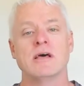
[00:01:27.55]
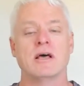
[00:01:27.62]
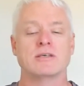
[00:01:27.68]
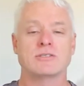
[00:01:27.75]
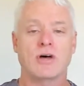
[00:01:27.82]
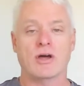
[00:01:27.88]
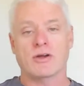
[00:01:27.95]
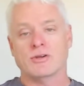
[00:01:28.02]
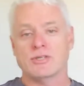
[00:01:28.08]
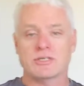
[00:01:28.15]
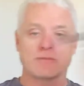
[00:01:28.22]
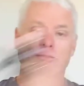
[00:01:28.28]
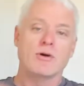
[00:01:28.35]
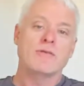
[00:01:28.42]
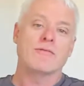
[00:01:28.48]
so I could
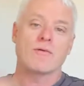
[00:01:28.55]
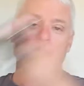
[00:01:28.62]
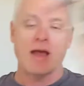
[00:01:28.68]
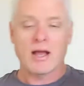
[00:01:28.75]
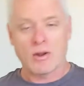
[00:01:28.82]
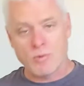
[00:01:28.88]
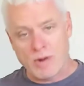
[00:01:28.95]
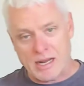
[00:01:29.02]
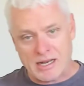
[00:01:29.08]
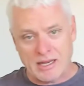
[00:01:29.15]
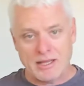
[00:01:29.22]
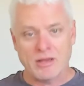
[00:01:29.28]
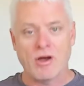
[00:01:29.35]
just move around quickly.